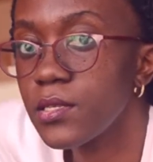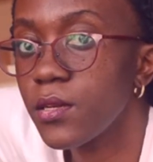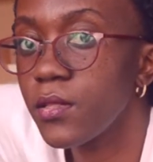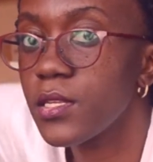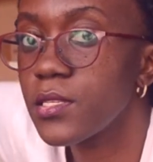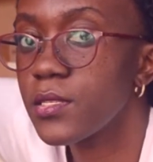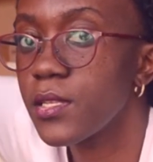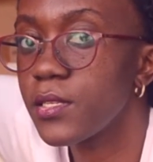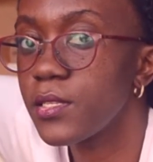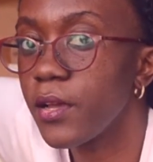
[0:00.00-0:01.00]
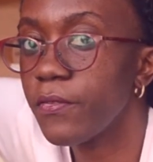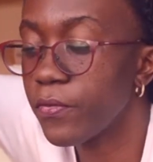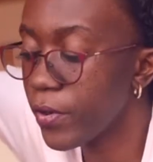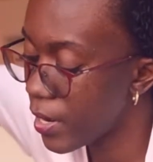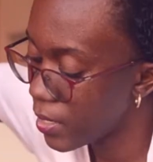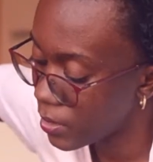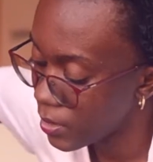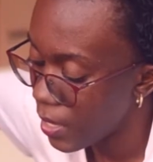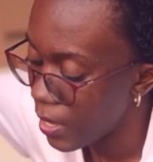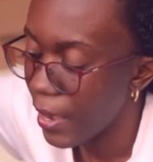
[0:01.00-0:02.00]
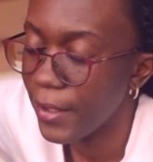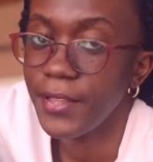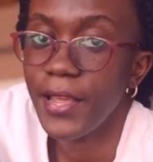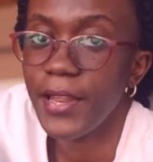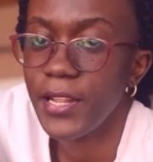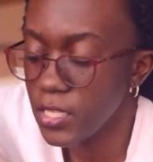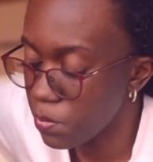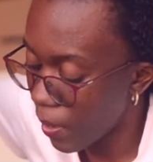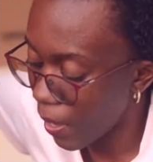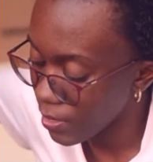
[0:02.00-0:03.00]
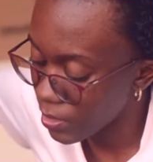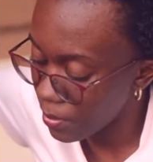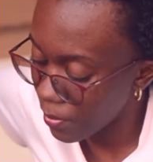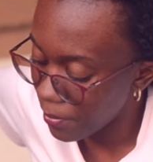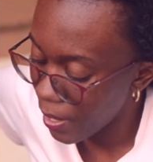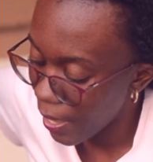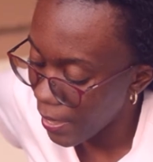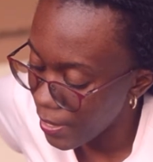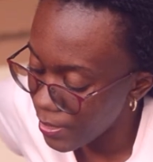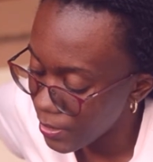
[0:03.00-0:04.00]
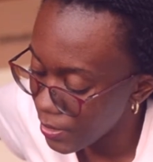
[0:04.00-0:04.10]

So this is the difference, and then its maximum height